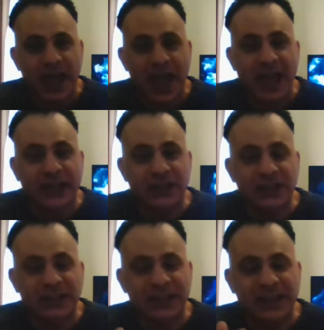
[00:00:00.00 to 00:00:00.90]
and
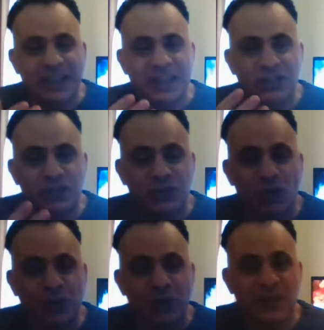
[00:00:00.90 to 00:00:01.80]
the
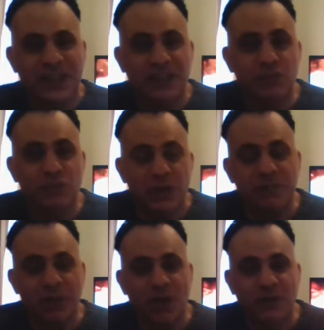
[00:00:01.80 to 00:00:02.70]
story of his
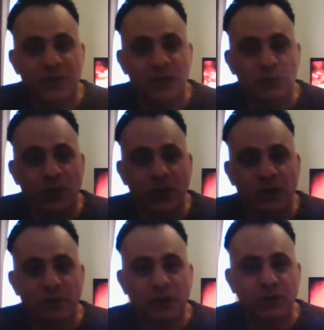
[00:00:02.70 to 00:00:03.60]
rebirth is one of
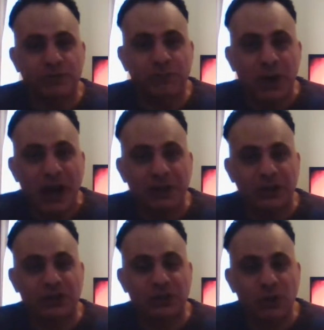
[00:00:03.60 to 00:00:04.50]
the most
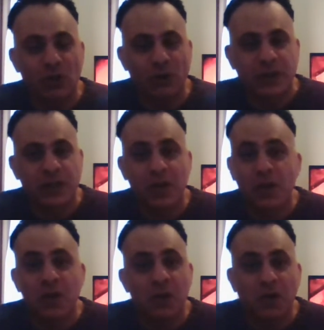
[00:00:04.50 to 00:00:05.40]
proudest story
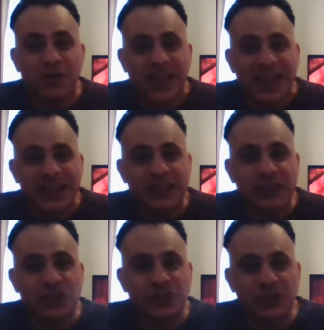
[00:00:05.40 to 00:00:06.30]
of any
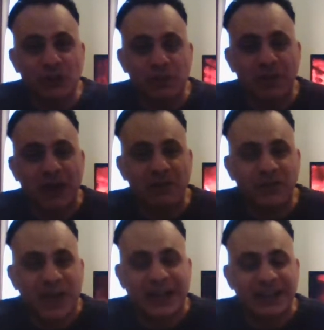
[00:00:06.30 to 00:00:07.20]
Superman
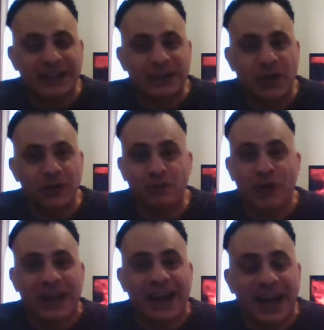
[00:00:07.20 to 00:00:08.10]
fan's kind of
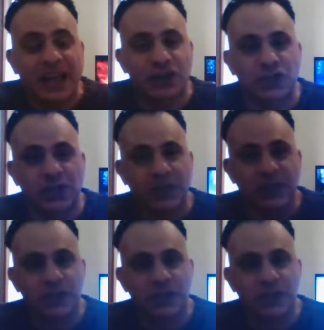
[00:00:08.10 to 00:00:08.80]
recollection.